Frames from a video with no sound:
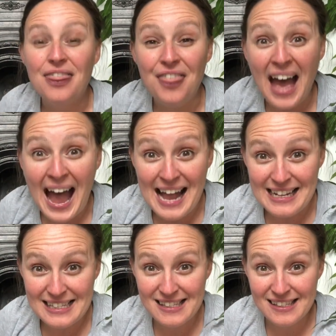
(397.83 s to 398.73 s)

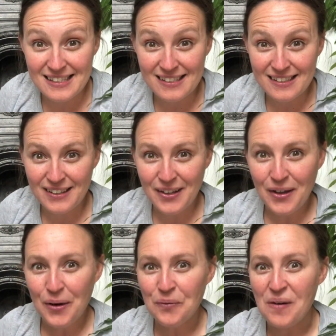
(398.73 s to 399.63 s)
That's
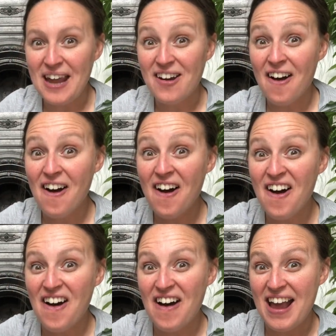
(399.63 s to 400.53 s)
when
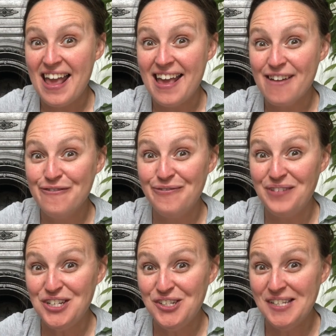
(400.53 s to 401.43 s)
I
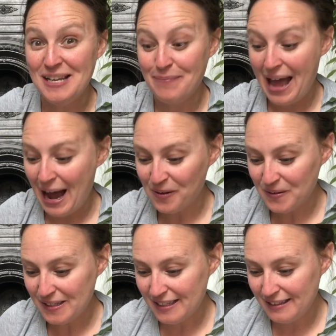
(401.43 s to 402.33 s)
fished him
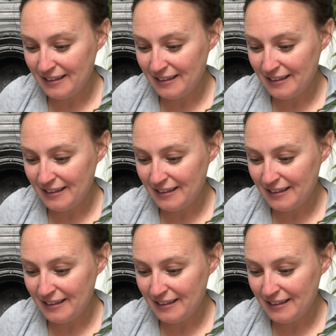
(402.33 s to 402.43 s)
out.